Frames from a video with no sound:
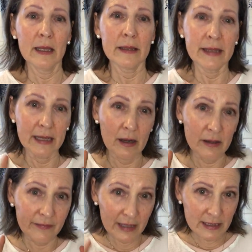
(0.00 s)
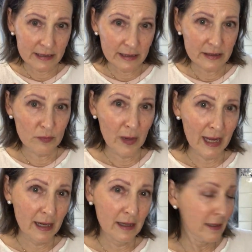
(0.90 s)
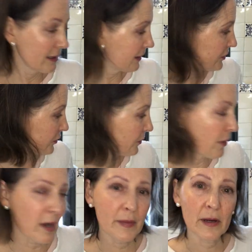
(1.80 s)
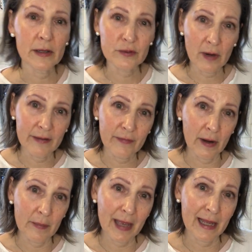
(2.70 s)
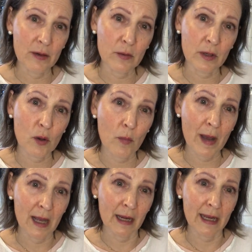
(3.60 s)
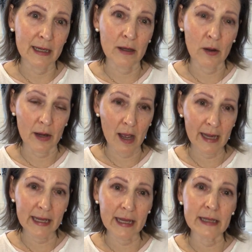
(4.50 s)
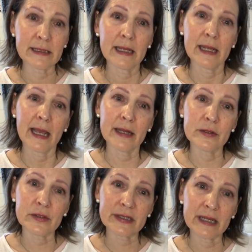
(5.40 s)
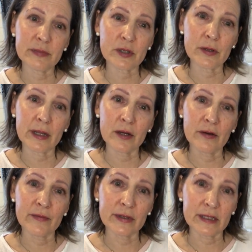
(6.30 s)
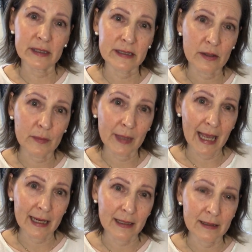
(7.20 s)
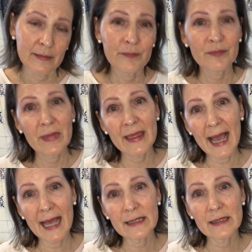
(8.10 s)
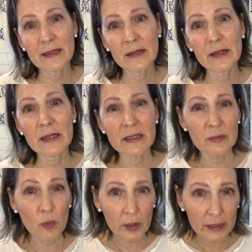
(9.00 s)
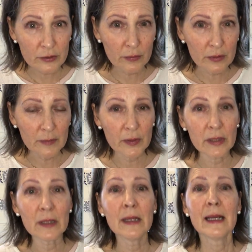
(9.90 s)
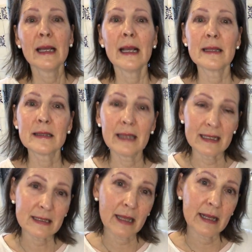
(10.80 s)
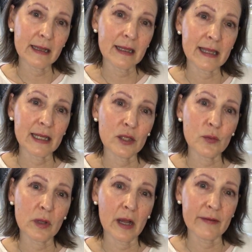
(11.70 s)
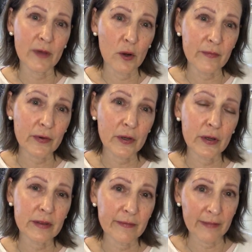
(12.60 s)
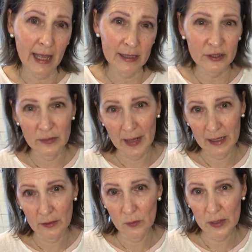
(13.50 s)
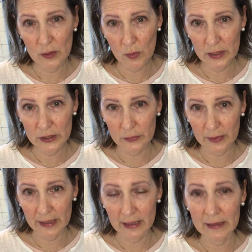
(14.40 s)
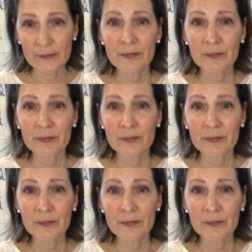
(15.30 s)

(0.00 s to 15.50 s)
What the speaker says: The kind of easiest way is you pop it on a dry frying pan or a comal and on high heat, and you just keep turning it over until it's all blackened. That is more controllable. It's less likely that you will kind of overcook the flesh depending on what you want to do with it.